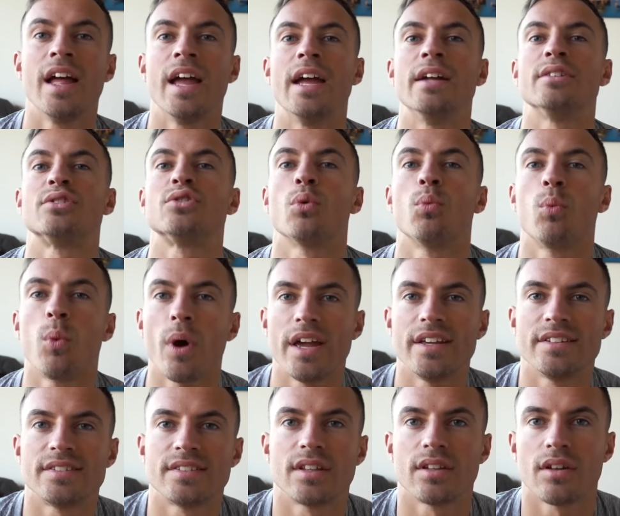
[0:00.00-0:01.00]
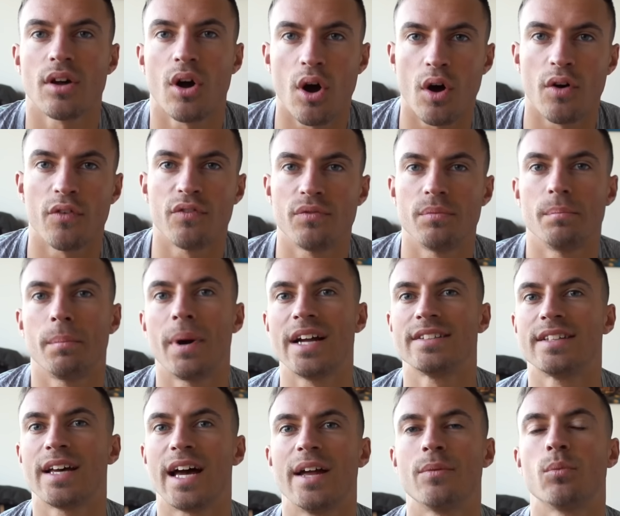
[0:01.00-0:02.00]
It's a waste of my
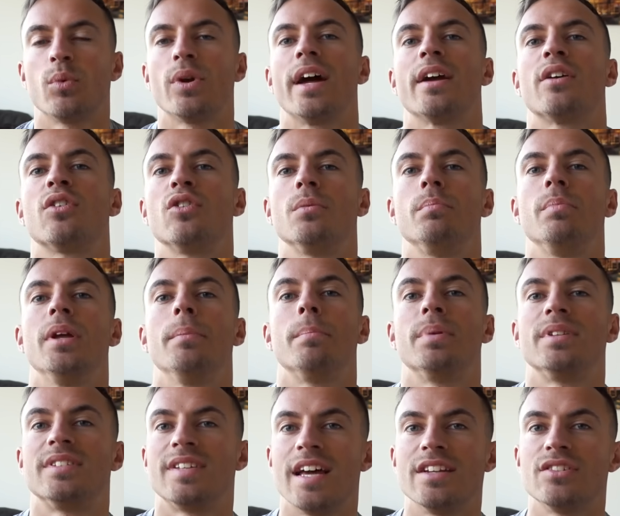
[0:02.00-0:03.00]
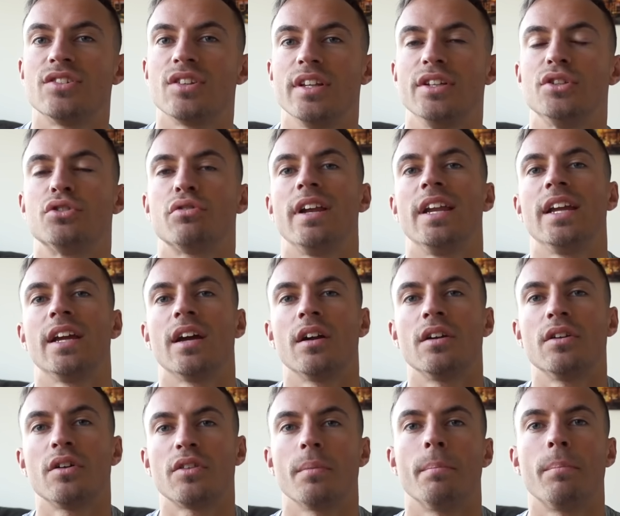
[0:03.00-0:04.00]
time when I could be potentially training
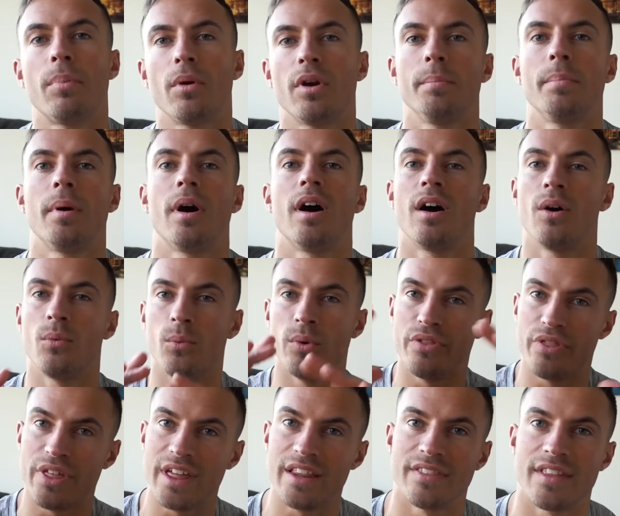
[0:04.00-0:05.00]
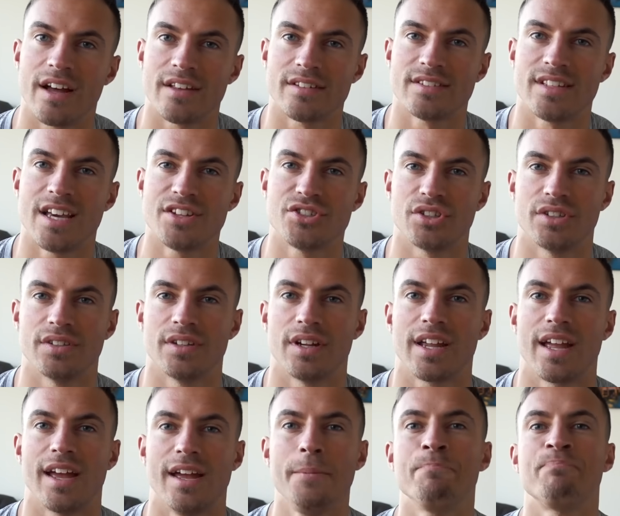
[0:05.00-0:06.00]
another body part within that session,
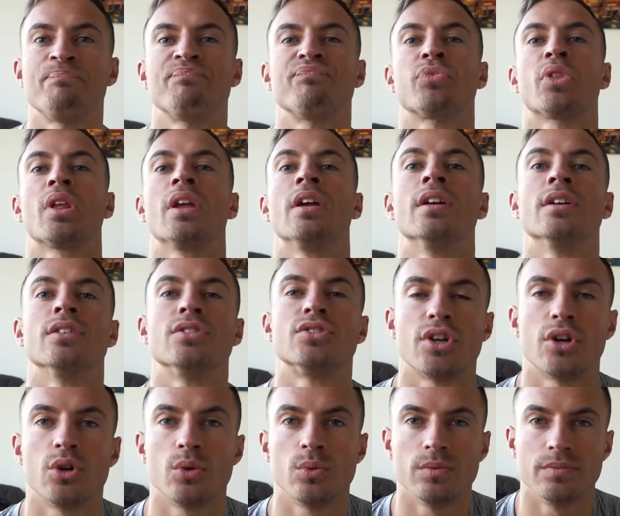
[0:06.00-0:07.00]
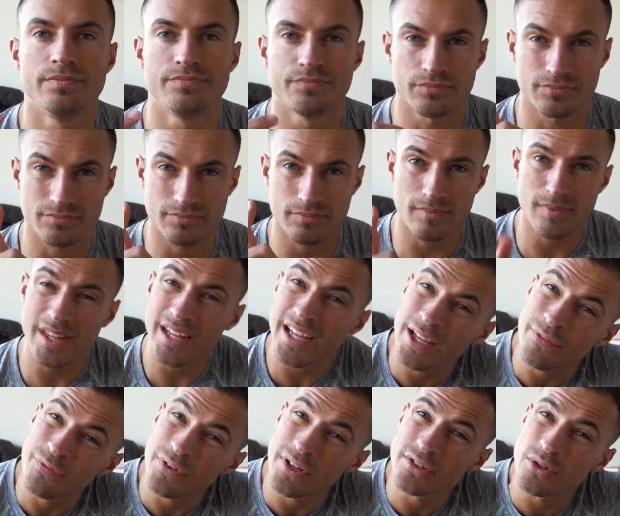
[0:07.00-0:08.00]
okay? So
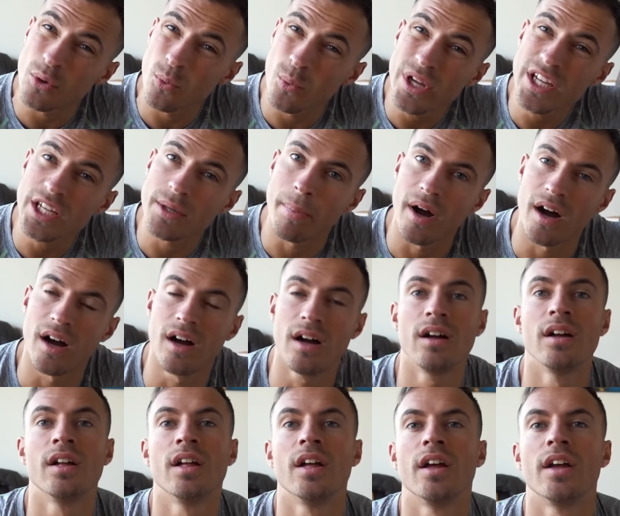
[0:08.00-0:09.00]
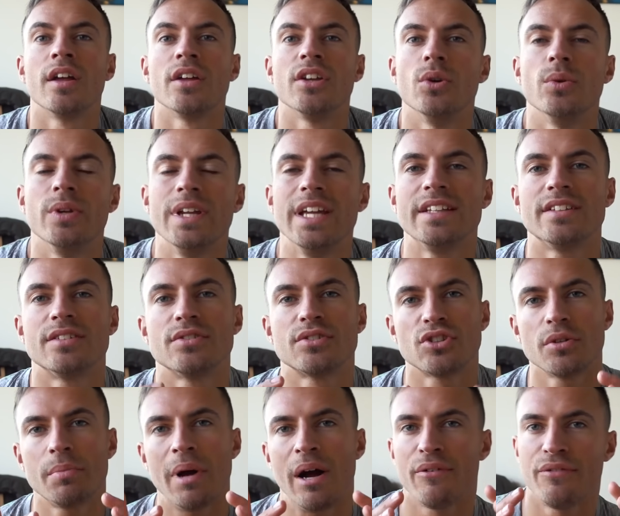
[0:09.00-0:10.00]
if it is a weak part, you need to
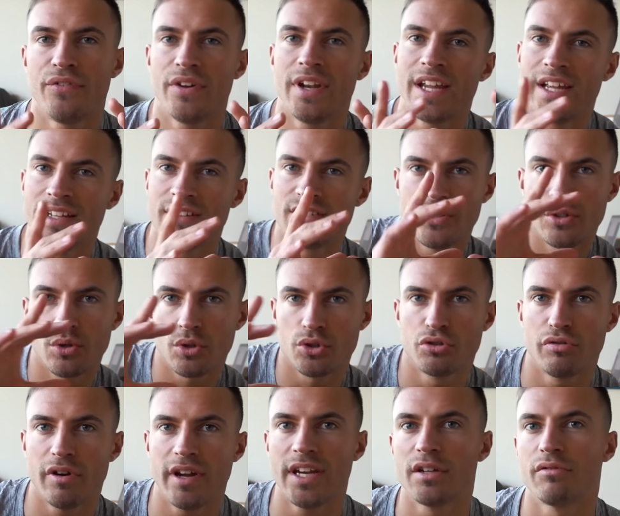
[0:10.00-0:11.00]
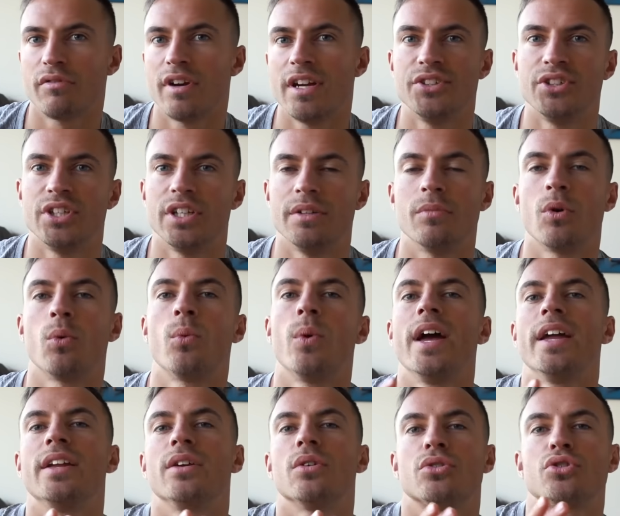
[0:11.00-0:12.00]
somehow fit it into your training regime
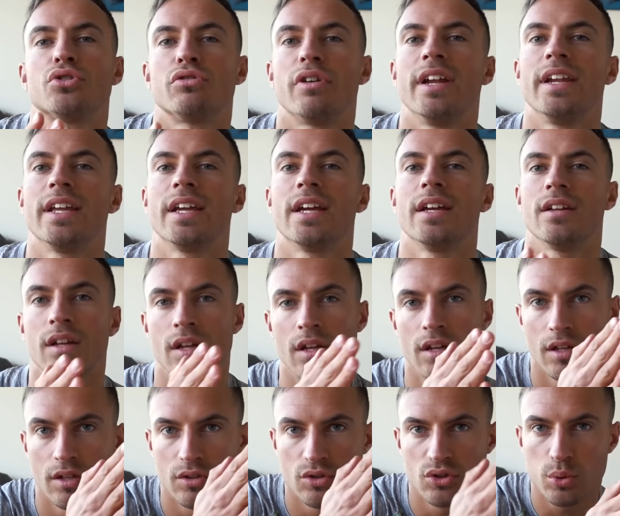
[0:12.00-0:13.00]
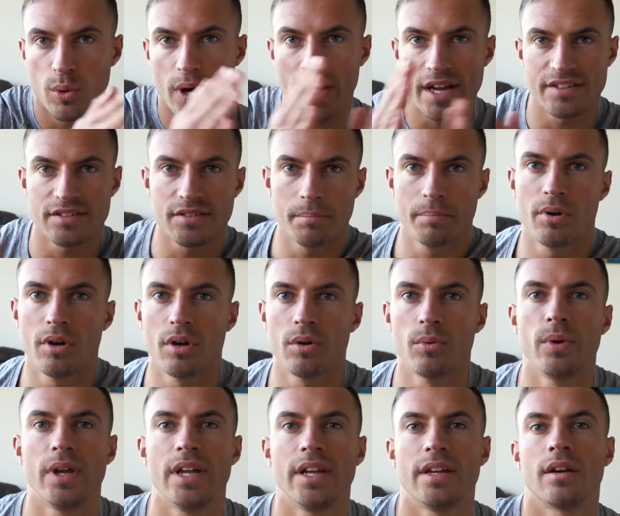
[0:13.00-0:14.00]
where you're training it twice per
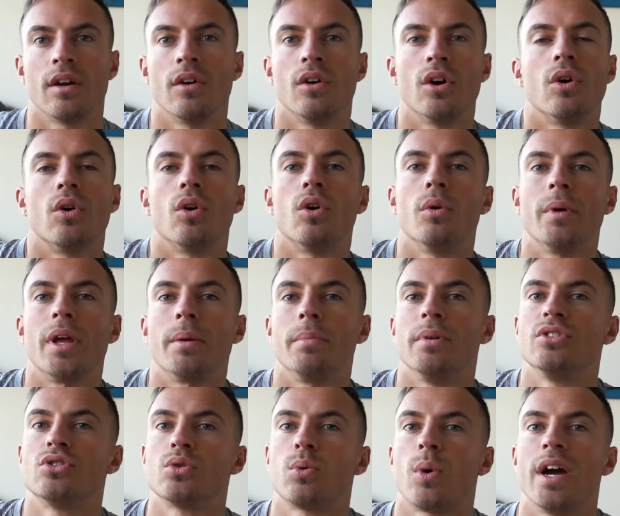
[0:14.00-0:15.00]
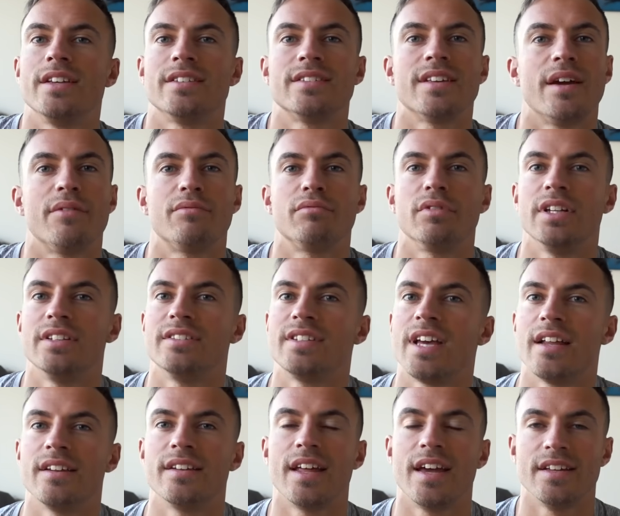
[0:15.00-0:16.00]
week or maybe twice every
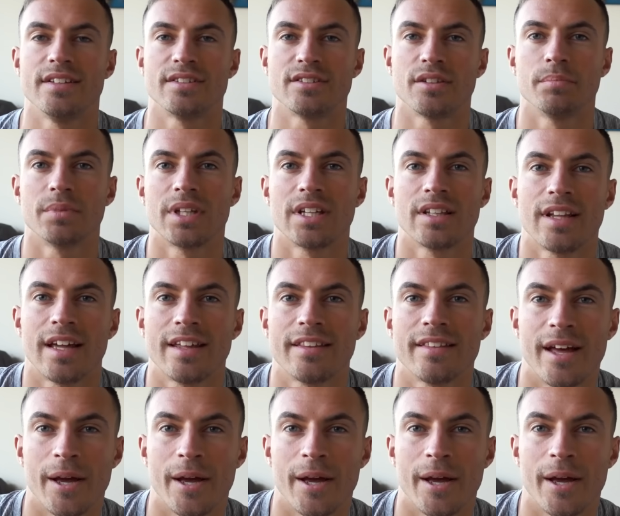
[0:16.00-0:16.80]
10 days, something like